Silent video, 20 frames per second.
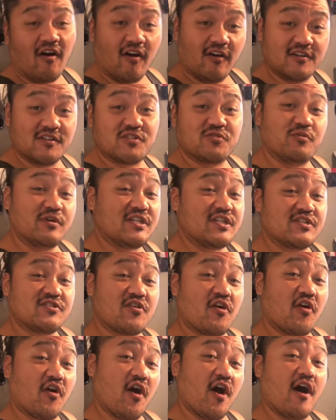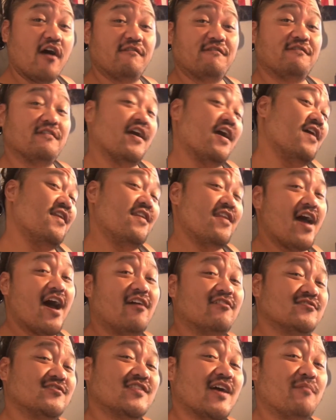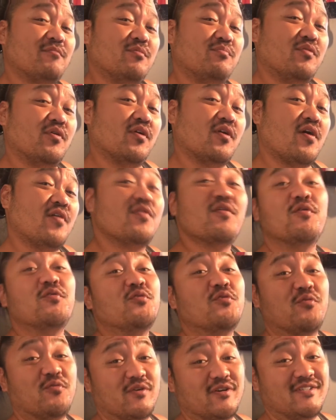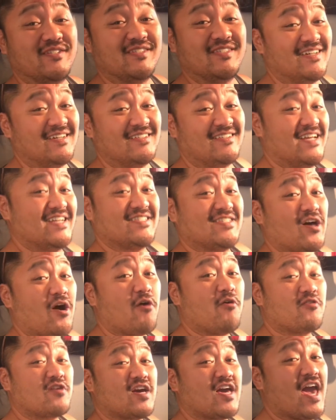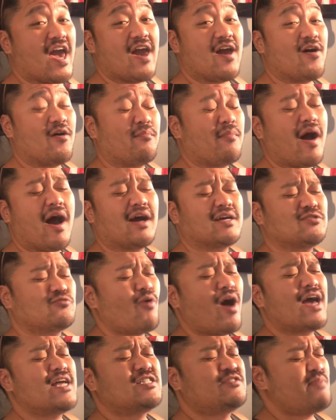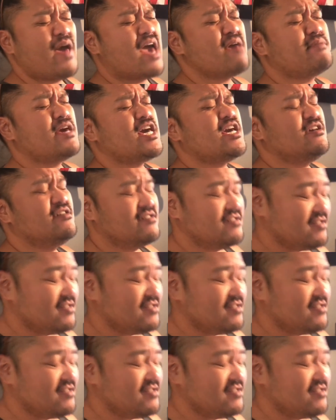all the switches are off, and now it's time to put on the new ones. Let's go, Kailh Box Whites, baby!